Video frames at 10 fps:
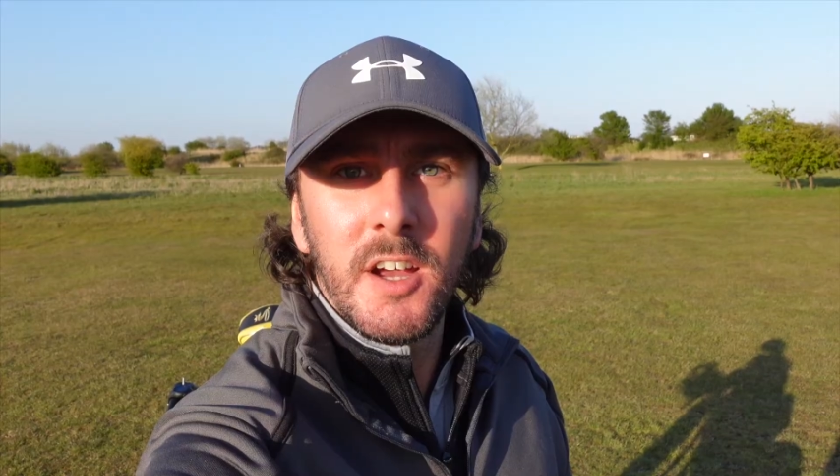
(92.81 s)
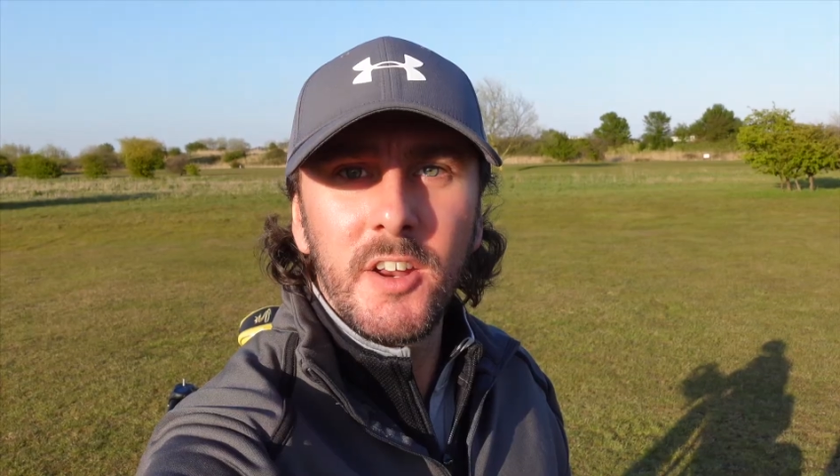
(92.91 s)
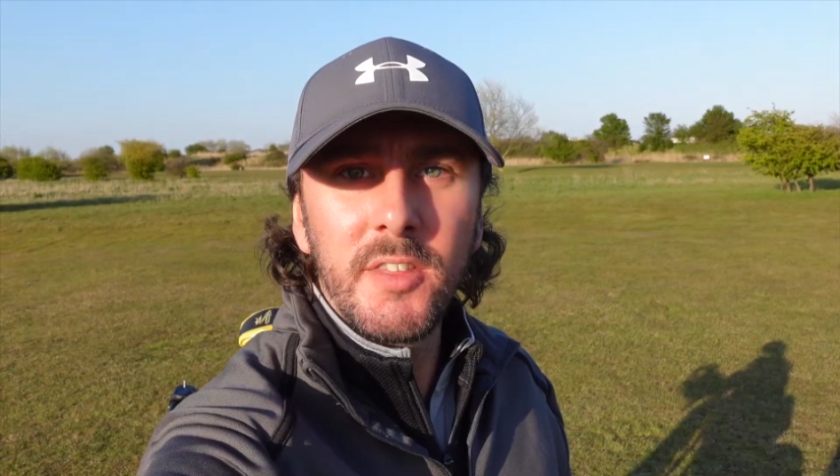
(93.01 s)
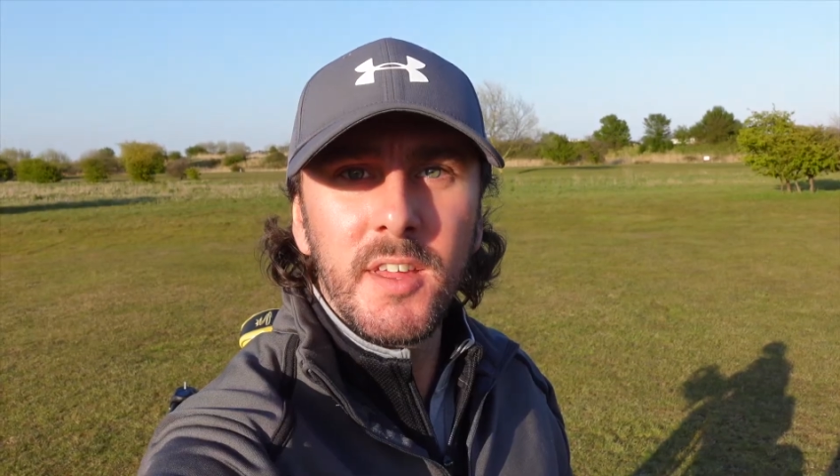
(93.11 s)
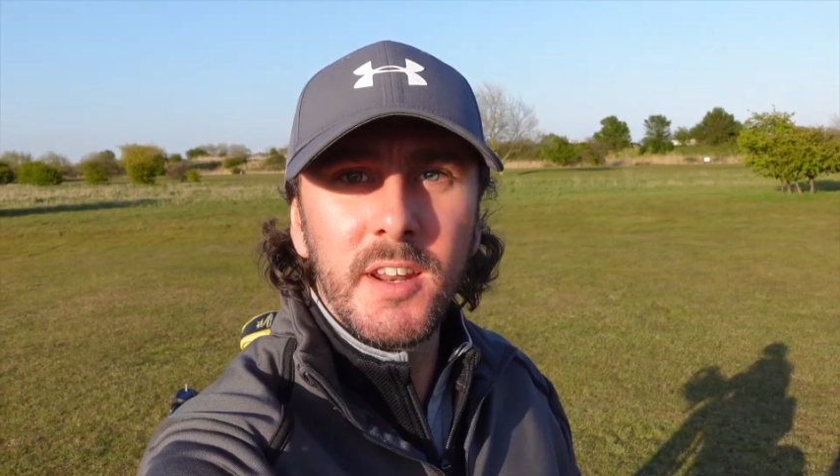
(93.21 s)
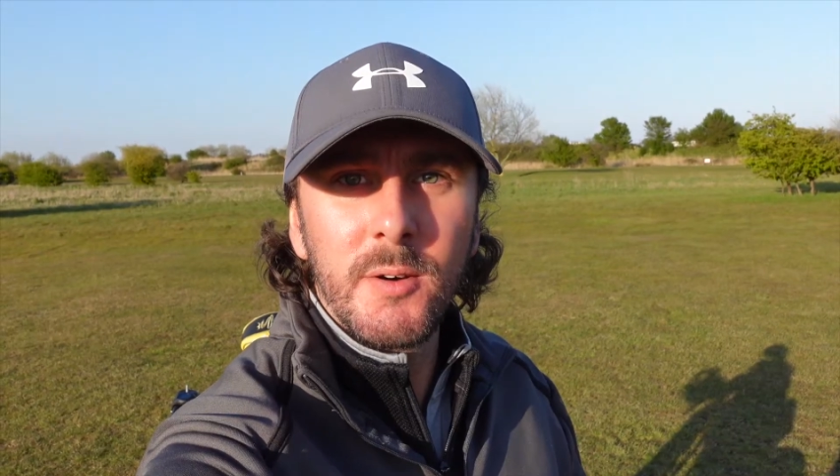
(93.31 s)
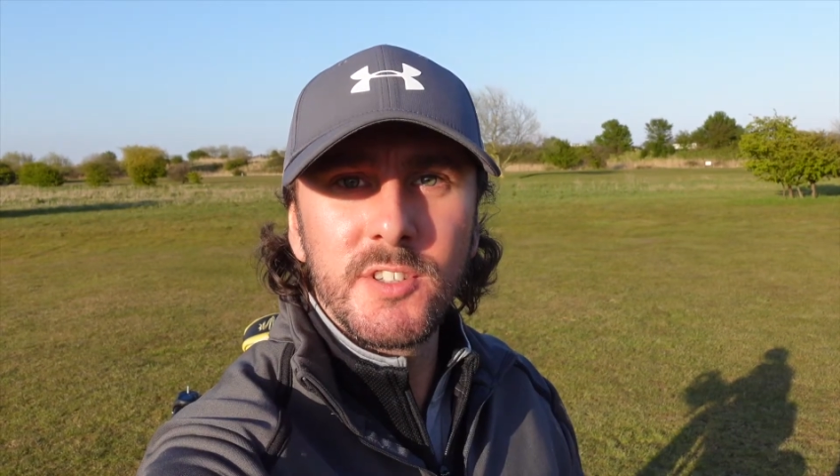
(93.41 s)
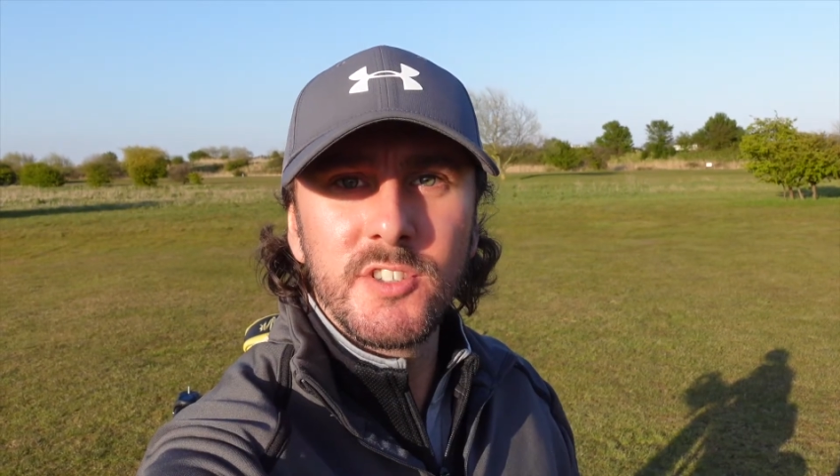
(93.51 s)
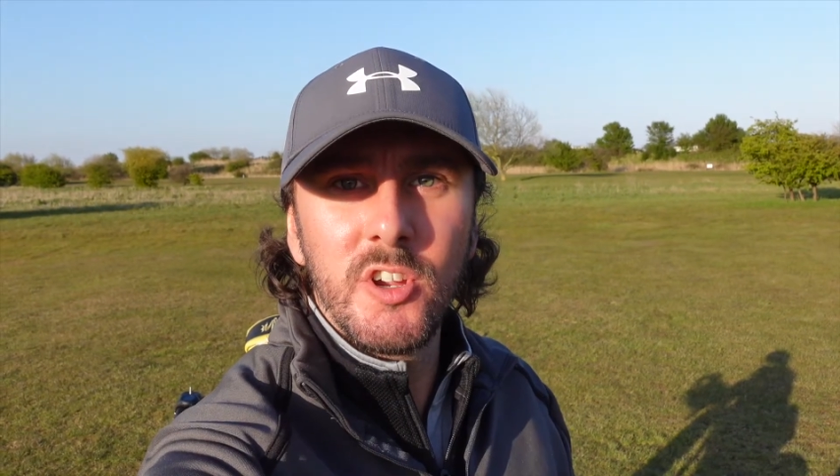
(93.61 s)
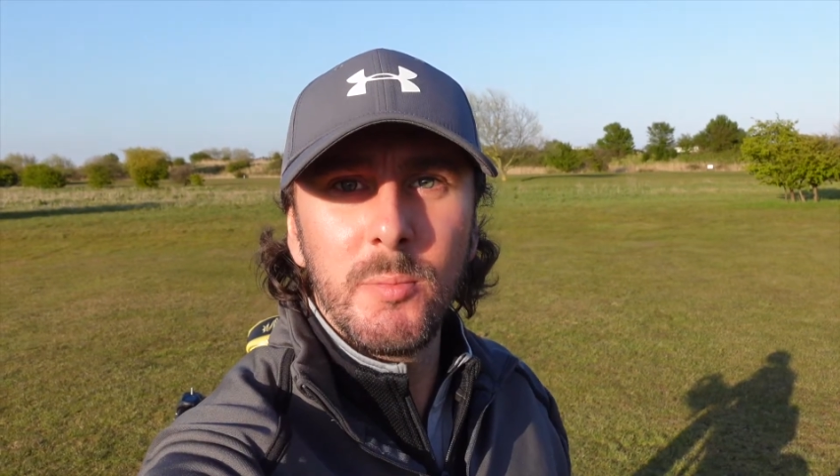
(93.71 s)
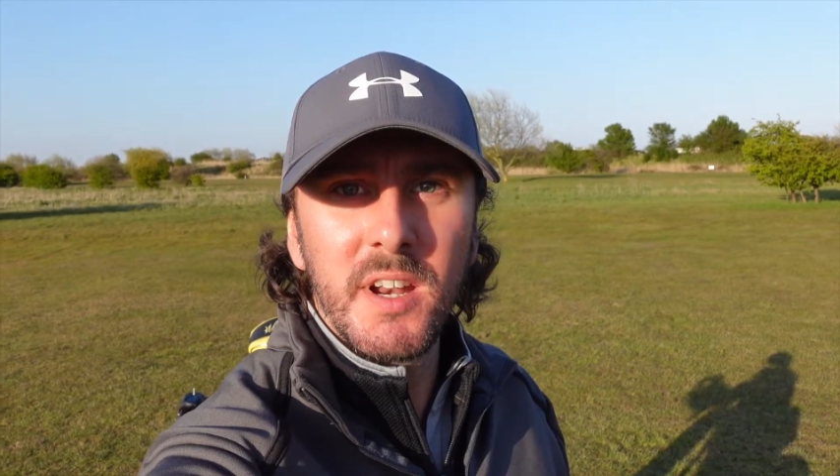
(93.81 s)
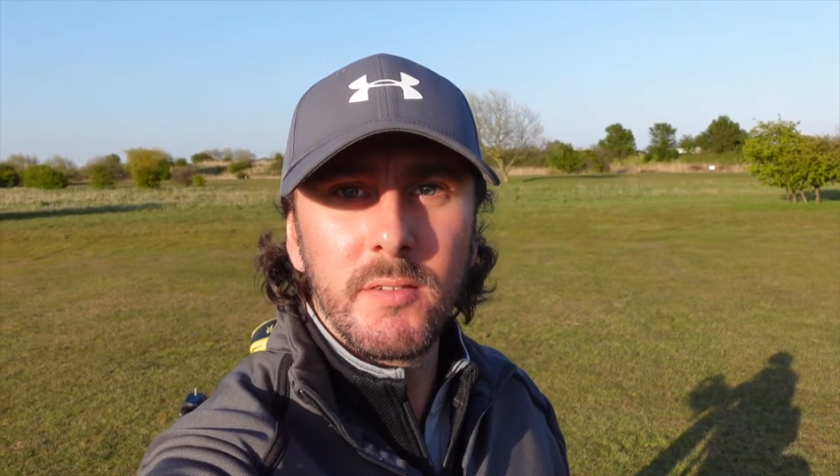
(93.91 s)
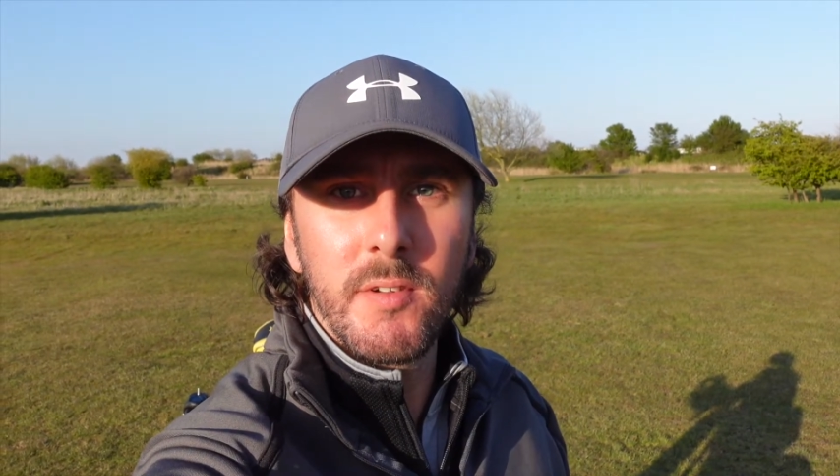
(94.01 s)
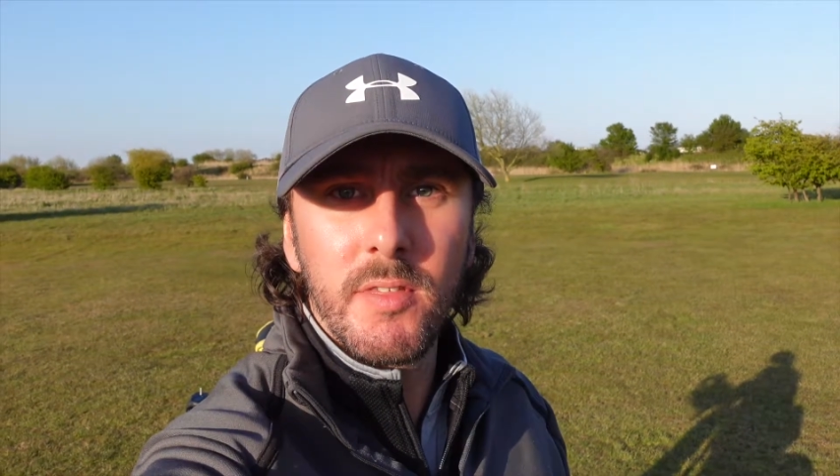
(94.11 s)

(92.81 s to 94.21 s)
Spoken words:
I don't think that was too bad of a